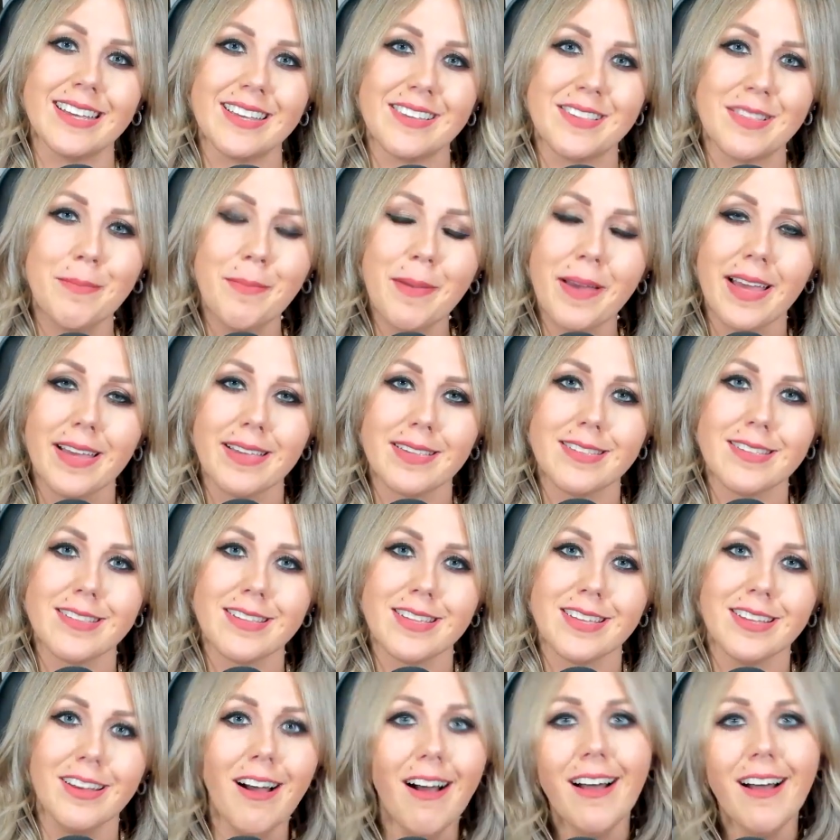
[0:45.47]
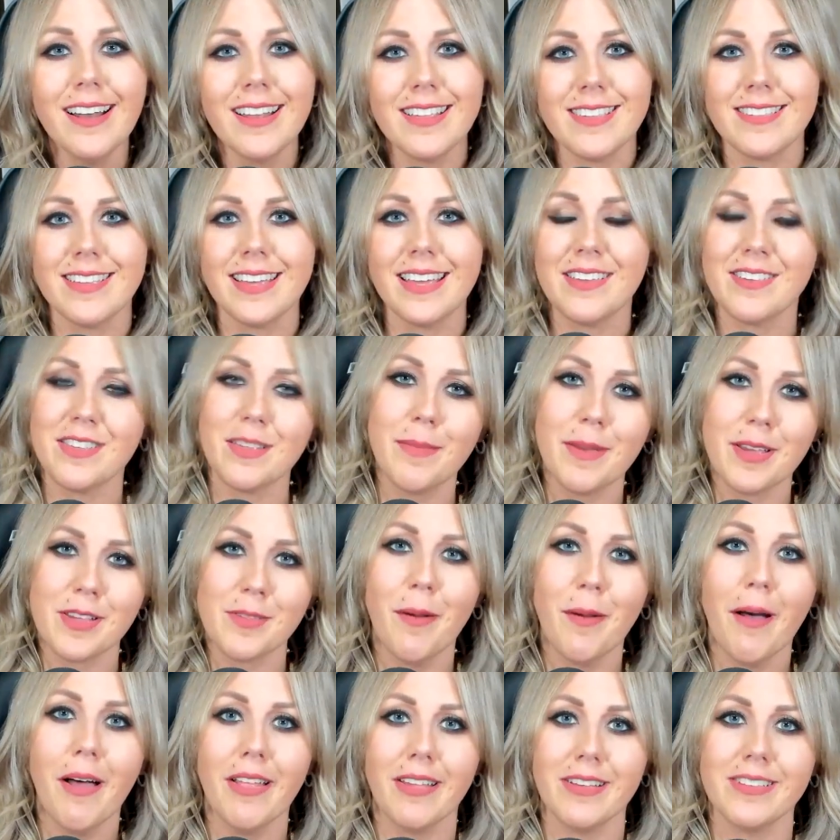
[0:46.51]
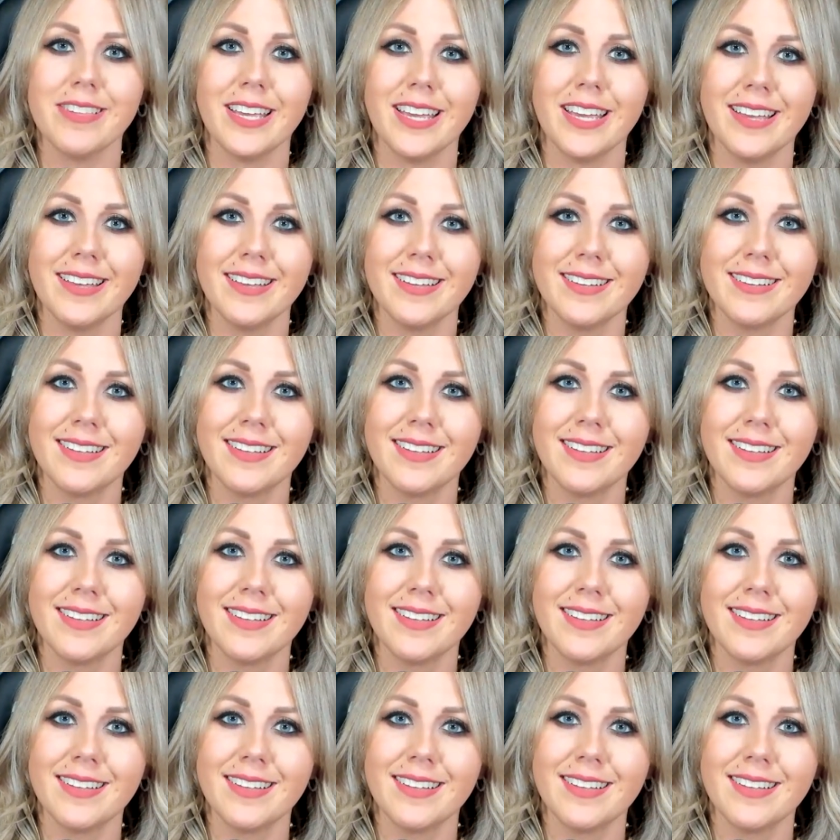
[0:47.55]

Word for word: is the best, honesty is the best policy.